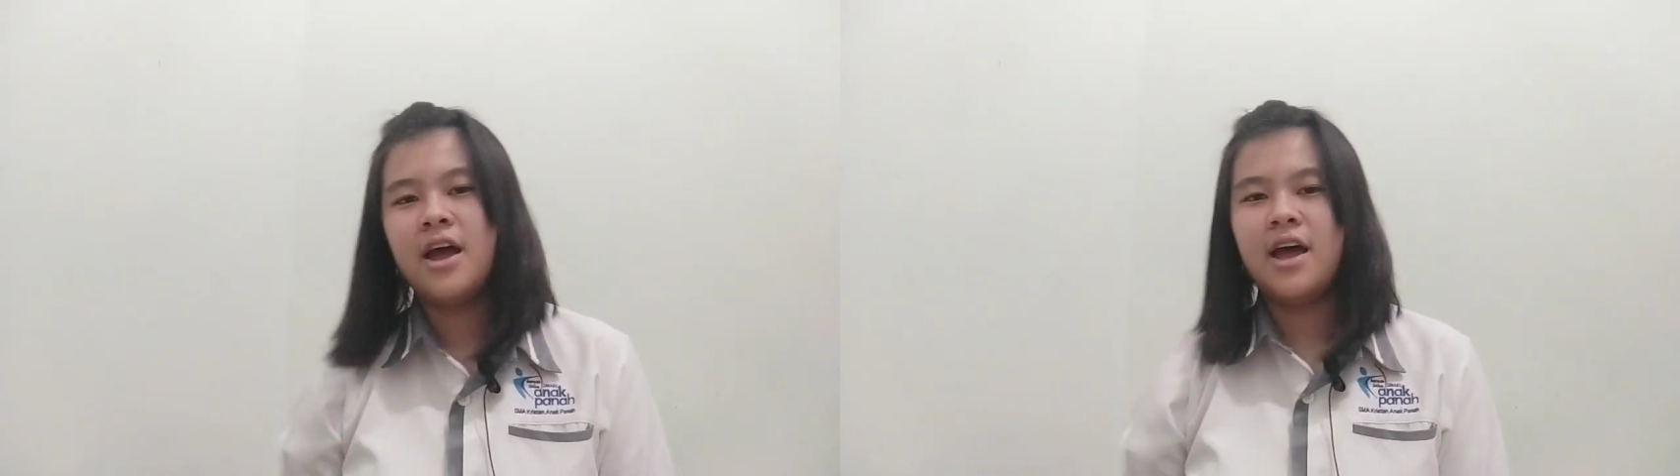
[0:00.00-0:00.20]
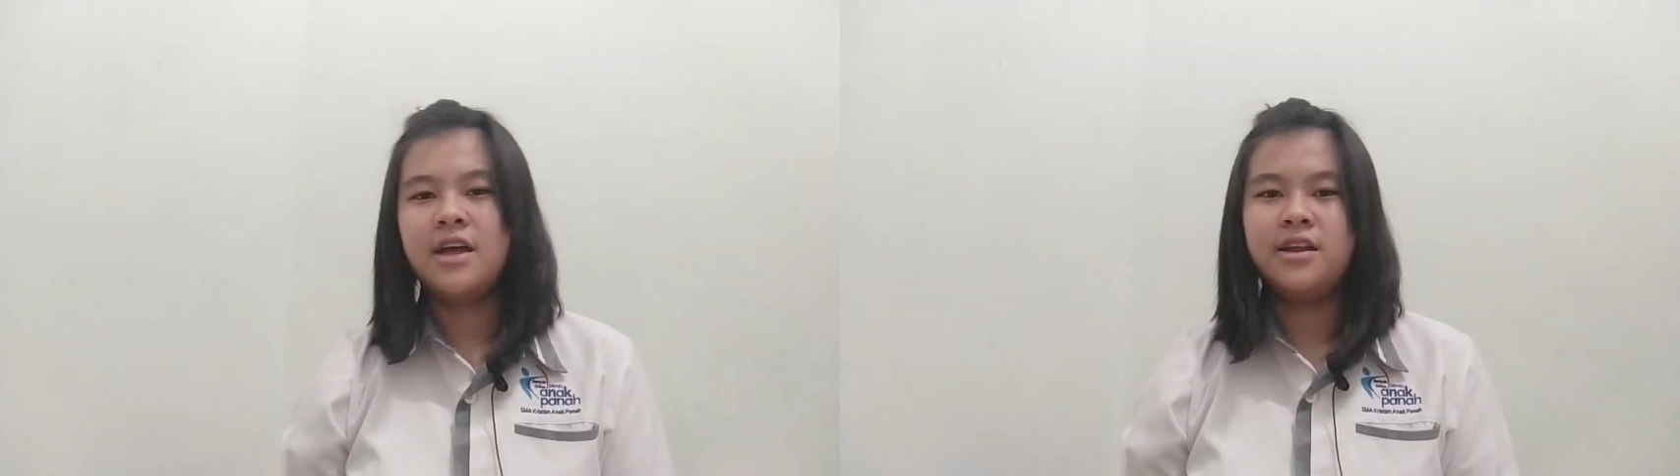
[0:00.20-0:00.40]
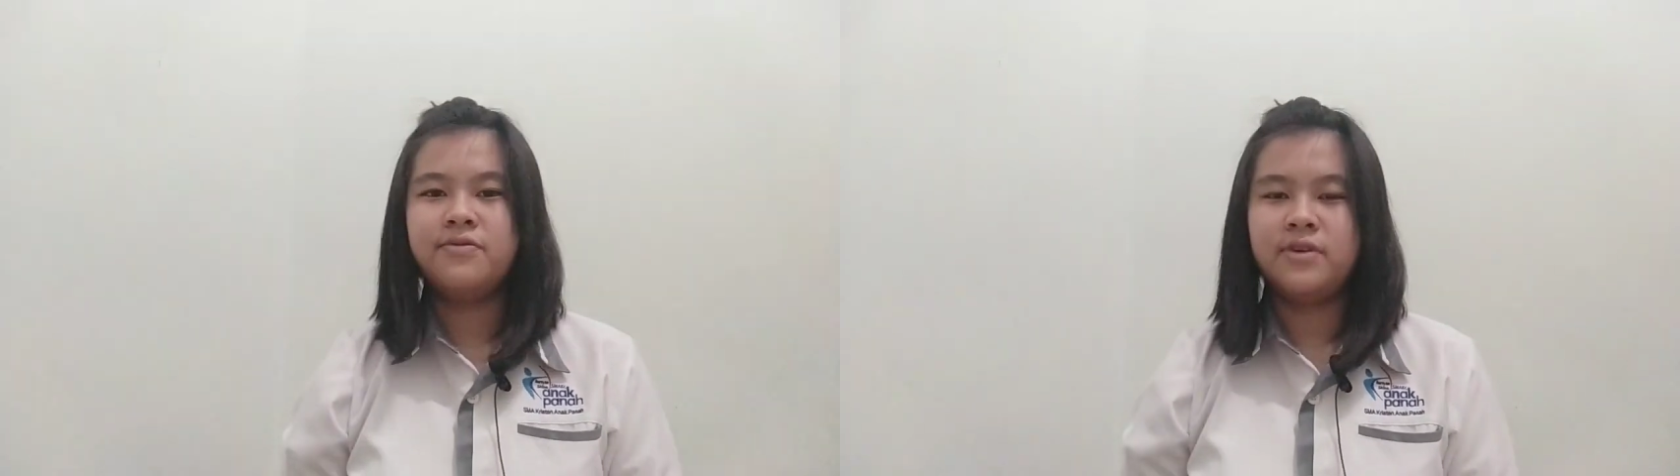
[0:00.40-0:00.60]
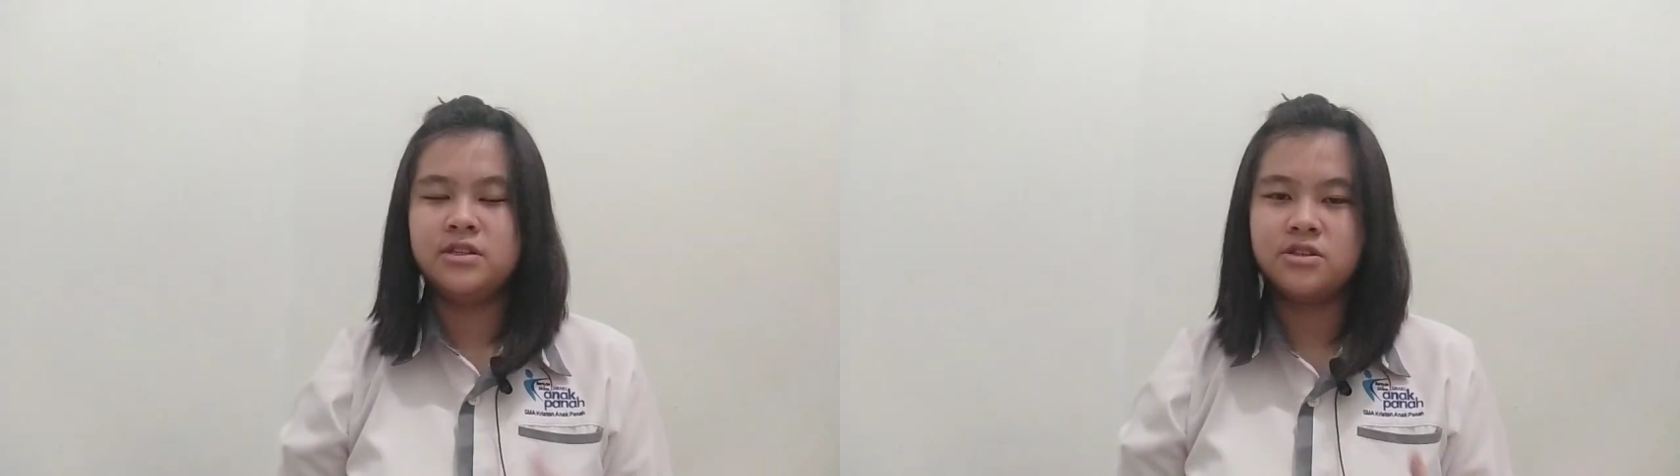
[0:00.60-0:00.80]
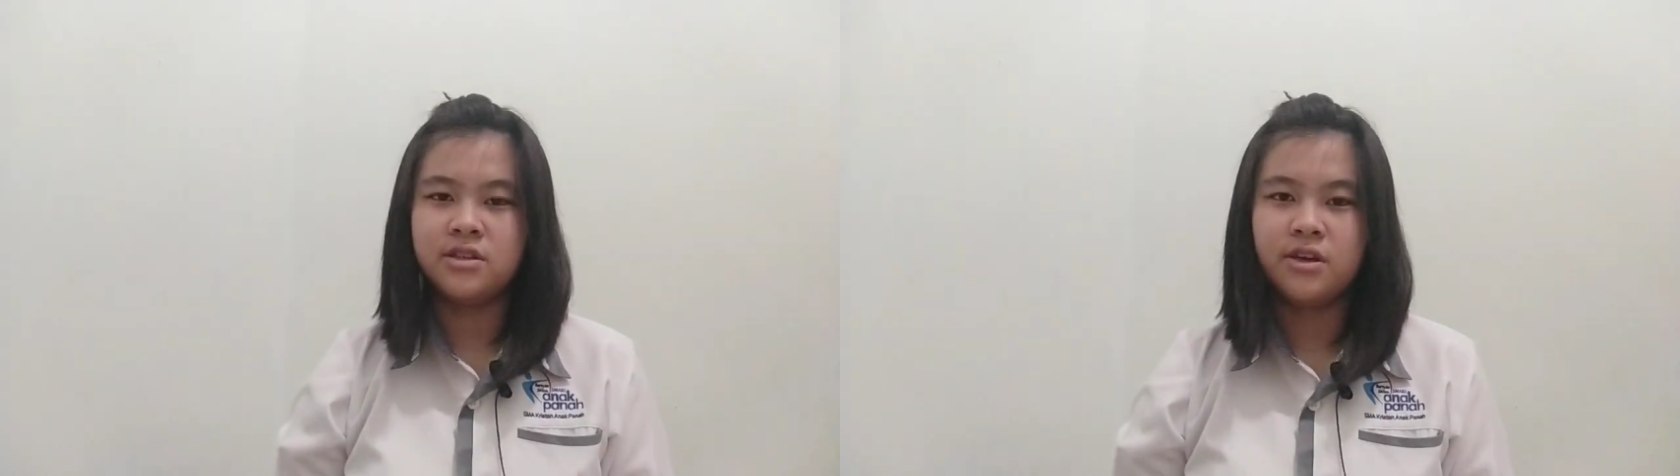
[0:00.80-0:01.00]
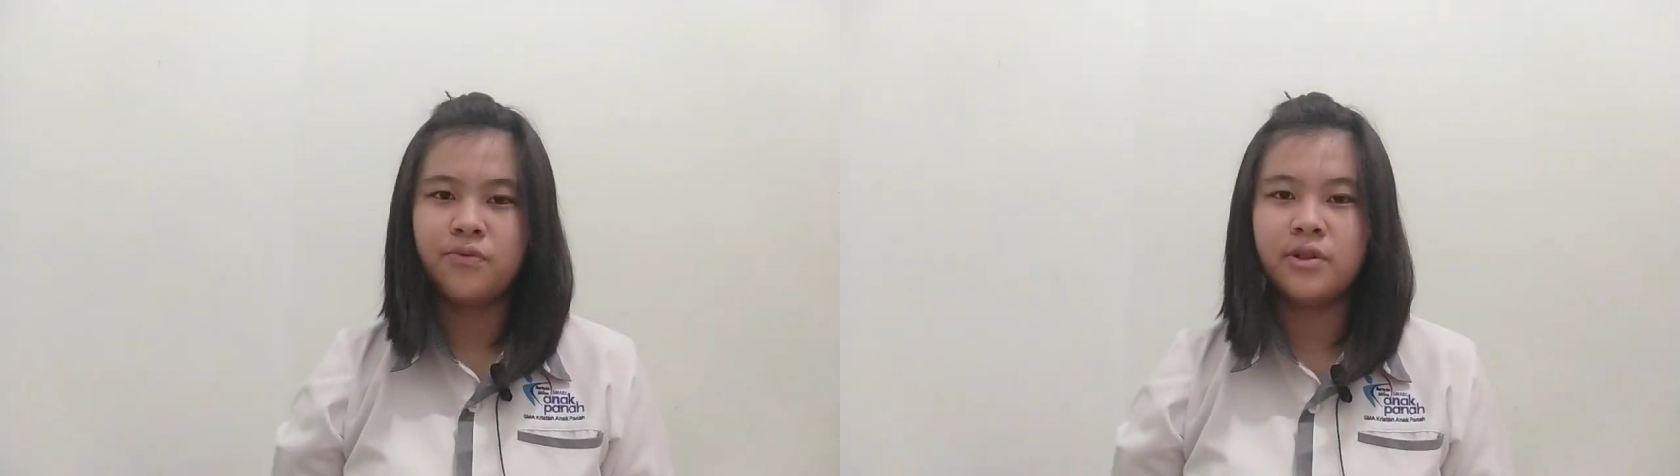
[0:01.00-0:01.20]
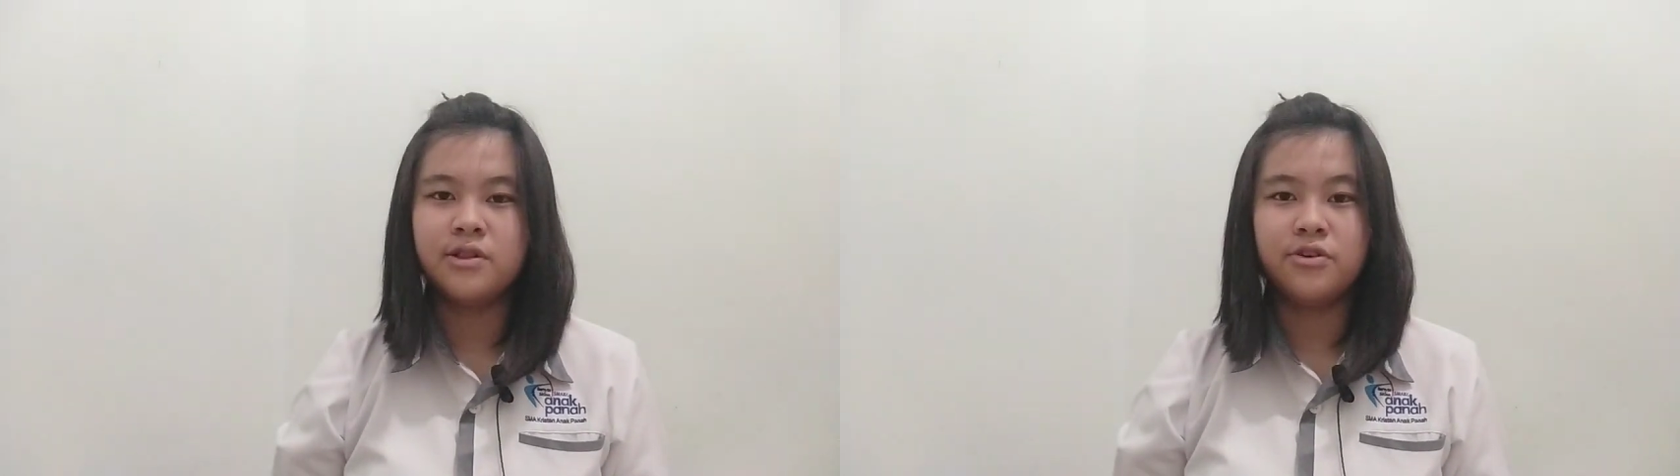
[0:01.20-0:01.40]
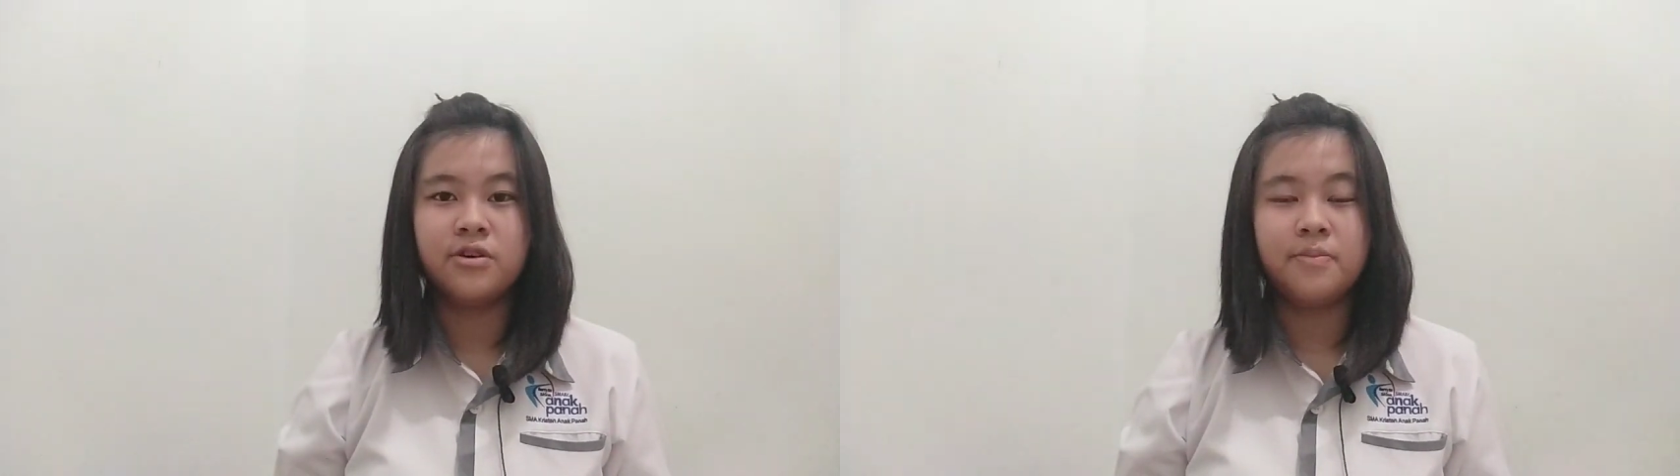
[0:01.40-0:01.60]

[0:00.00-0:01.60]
and eventually will learn